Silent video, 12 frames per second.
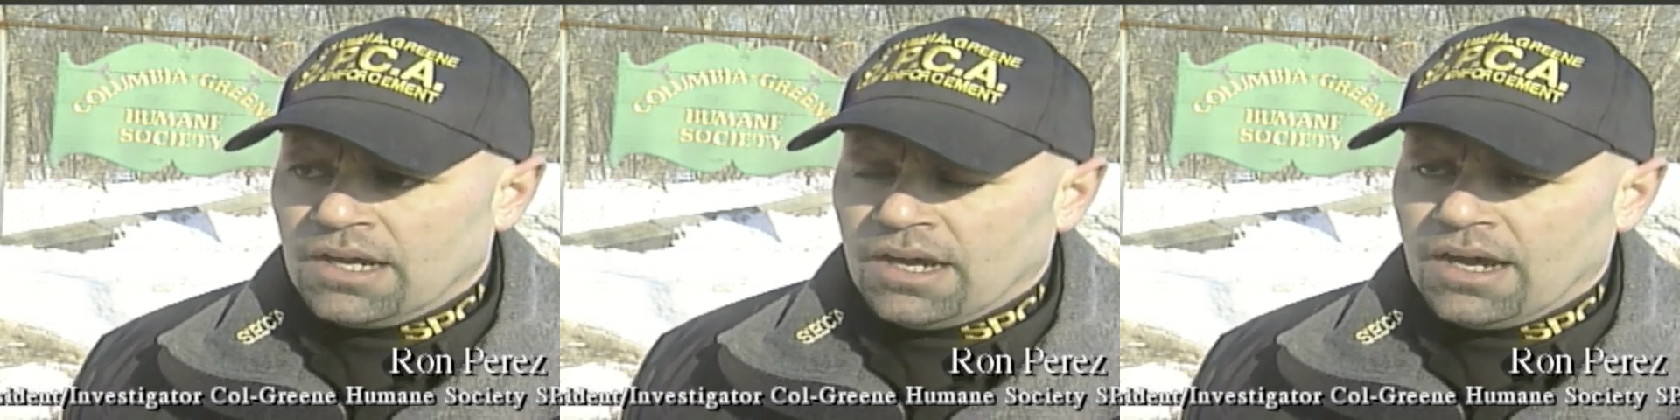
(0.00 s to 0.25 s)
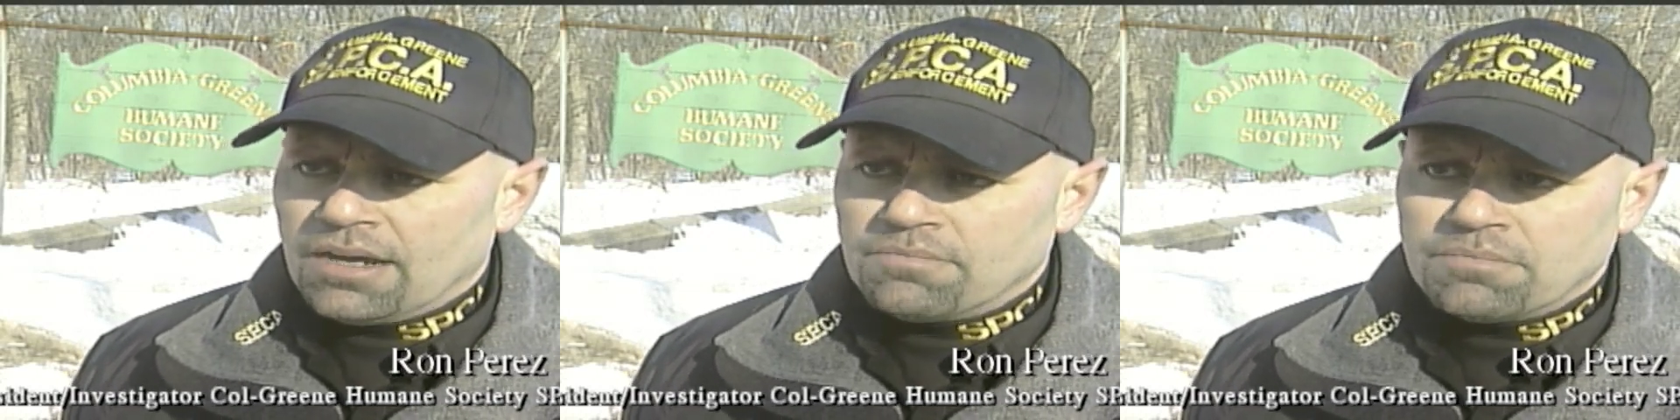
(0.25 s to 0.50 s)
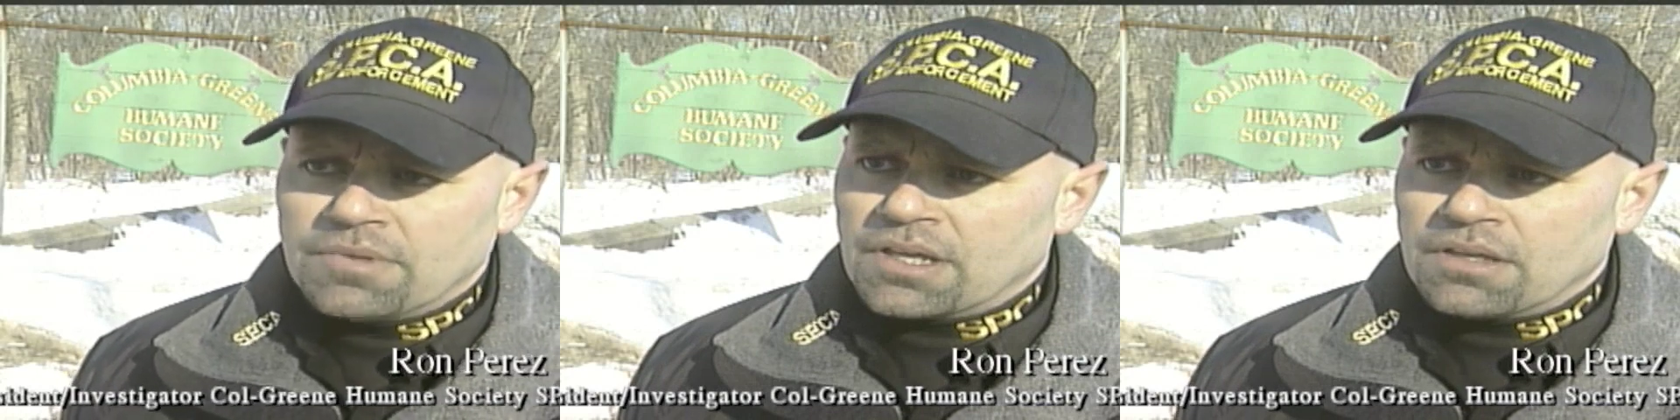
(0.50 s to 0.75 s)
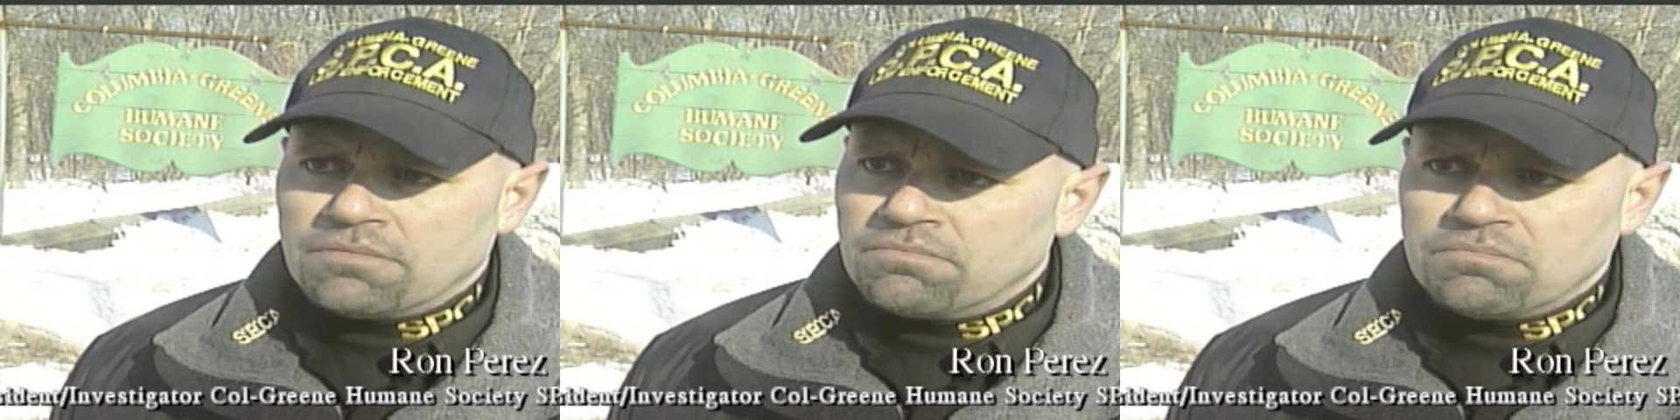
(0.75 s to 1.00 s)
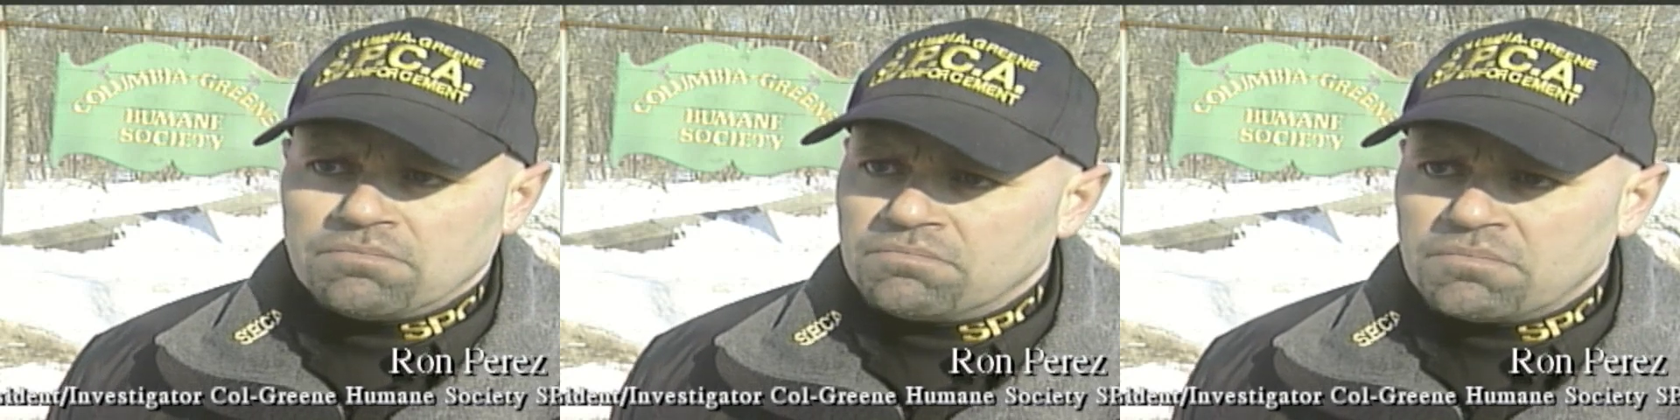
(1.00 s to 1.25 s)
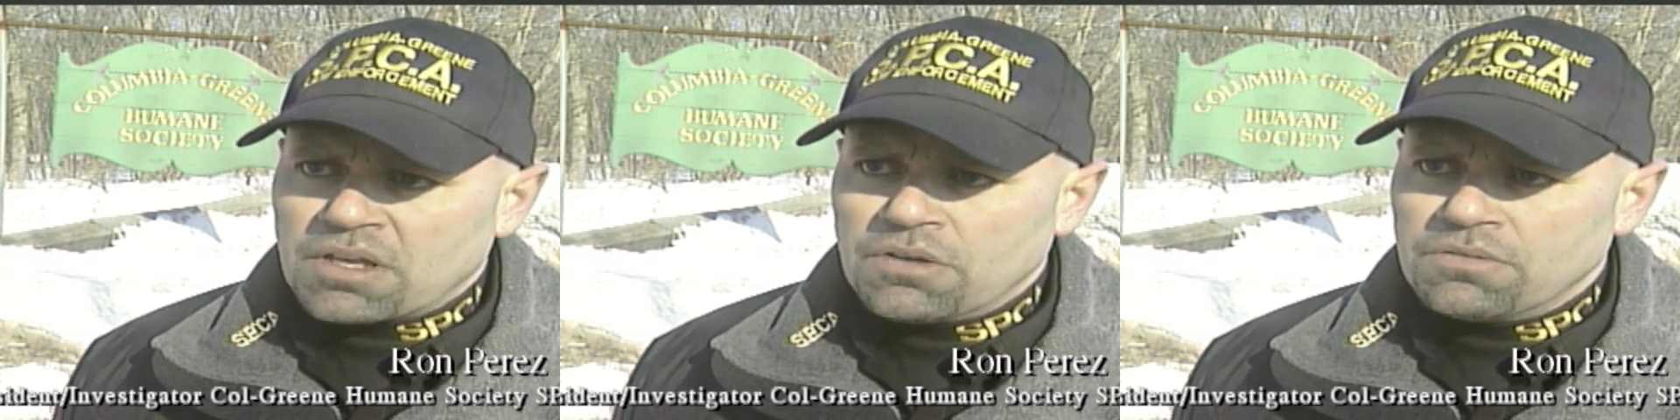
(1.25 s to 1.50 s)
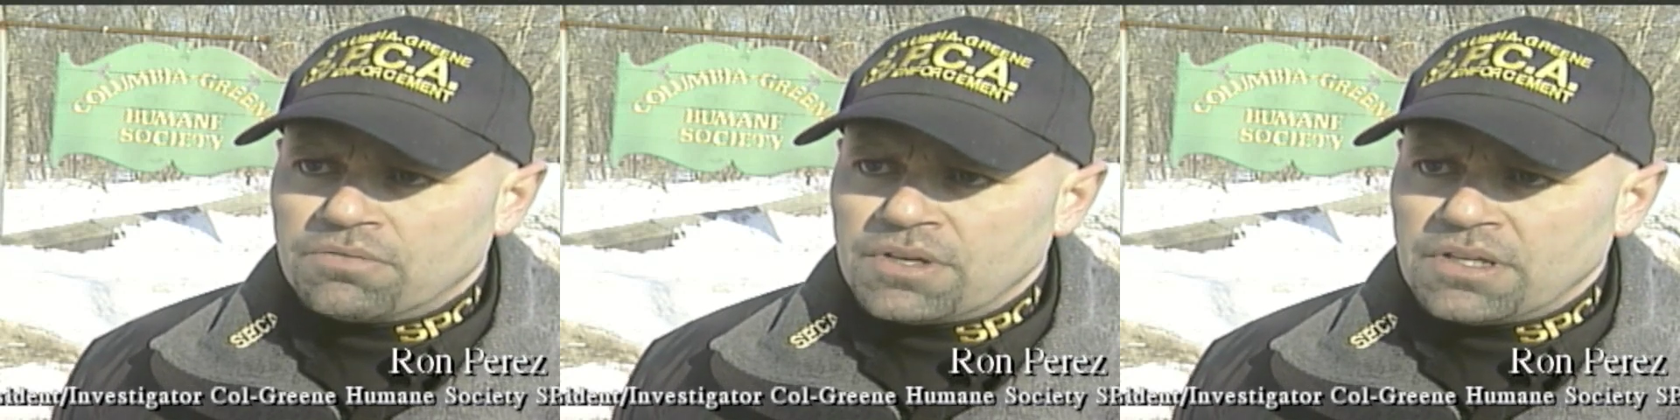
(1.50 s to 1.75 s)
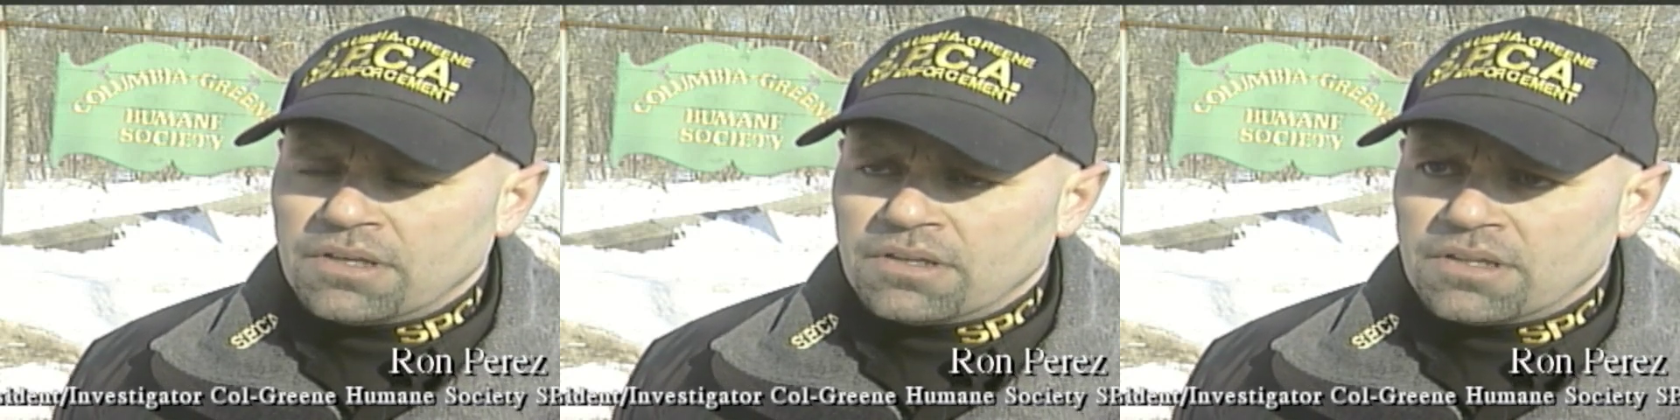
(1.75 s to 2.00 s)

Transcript: Uh, they, they couldn't feed